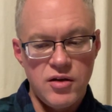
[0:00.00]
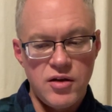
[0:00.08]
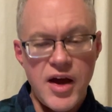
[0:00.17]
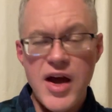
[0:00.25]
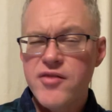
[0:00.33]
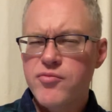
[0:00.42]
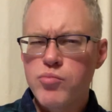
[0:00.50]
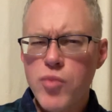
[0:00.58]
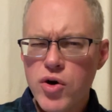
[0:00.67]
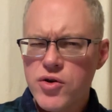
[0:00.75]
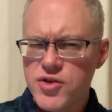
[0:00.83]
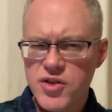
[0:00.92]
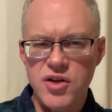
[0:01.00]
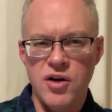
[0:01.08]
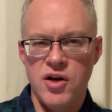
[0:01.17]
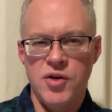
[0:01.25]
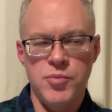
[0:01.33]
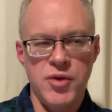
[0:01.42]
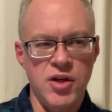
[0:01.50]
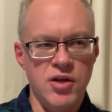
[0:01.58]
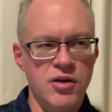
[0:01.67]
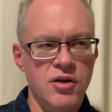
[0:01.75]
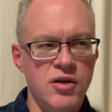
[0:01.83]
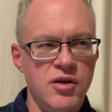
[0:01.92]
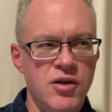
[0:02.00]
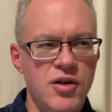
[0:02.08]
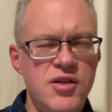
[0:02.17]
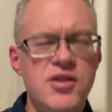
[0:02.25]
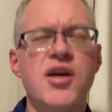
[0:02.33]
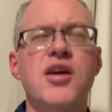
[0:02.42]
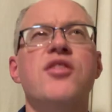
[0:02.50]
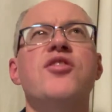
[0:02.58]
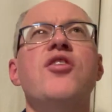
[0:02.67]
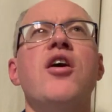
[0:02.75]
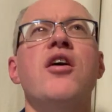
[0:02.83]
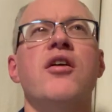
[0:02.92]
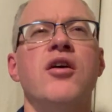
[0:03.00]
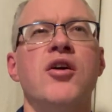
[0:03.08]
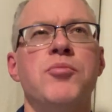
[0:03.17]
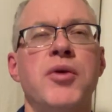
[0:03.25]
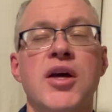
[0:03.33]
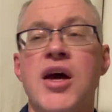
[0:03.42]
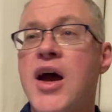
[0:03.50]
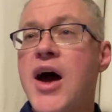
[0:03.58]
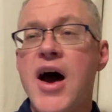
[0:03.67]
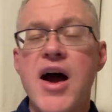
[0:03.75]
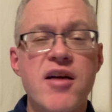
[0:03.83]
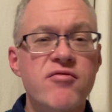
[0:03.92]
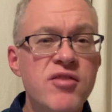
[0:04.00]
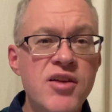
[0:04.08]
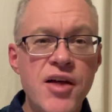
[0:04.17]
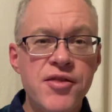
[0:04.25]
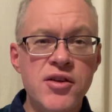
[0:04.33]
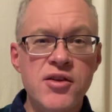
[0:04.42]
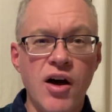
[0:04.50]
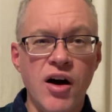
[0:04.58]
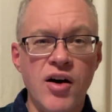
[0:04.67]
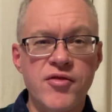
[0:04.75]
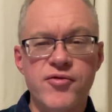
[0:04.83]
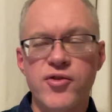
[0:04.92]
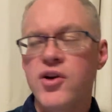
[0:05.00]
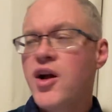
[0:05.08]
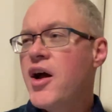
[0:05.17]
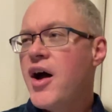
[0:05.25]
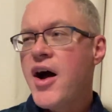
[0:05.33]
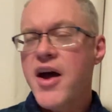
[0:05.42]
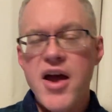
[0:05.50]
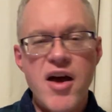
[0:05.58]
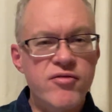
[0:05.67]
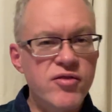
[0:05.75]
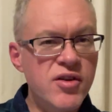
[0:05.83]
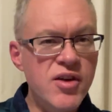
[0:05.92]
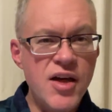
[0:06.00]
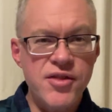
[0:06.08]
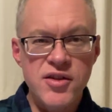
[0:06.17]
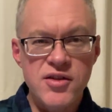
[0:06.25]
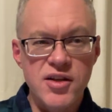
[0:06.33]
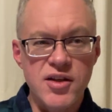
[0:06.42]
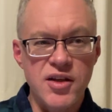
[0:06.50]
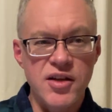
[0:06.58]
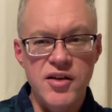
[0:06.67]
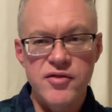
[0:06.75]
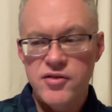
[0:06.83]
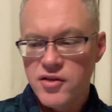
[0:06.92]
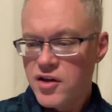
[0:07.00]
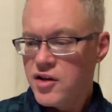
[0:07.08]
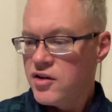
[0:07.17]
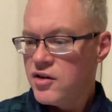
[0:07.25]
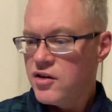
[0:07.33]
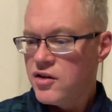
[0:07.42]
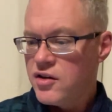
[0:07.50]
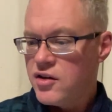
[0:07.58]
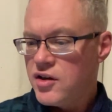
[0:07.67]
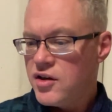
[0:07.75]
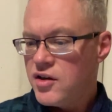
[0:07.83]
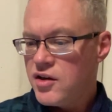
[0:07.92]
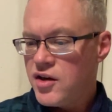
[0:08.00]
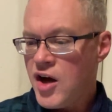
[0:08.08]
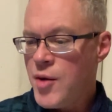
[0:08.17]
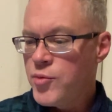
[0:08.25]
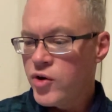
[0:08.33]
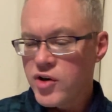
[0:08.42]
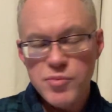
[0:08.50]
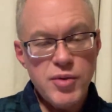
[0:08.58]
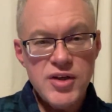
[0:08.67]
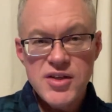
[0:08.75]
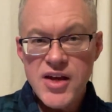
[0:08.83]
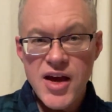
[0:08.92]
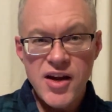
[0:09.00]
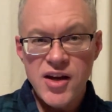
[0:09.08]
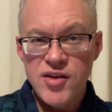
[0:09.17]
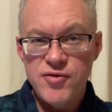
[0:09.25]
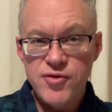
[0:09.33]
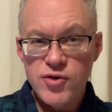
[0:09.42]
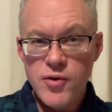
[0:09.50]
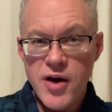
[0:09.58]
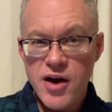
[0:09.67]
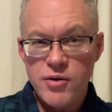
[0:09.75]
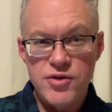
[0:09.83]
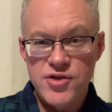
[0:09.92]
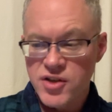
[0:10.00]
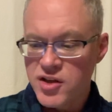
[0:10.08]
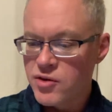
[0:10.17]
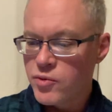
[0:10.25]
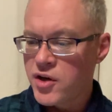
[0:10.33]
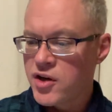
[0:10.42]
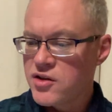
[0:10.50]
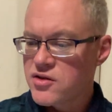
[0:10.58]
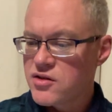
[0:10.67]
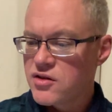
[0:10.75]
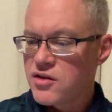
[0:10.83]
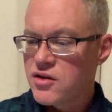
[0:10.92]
Have mercy on me. Take thought on me. I have nothing to offer. I have nothing to give. I'm going to be dead in a few hours, anyways.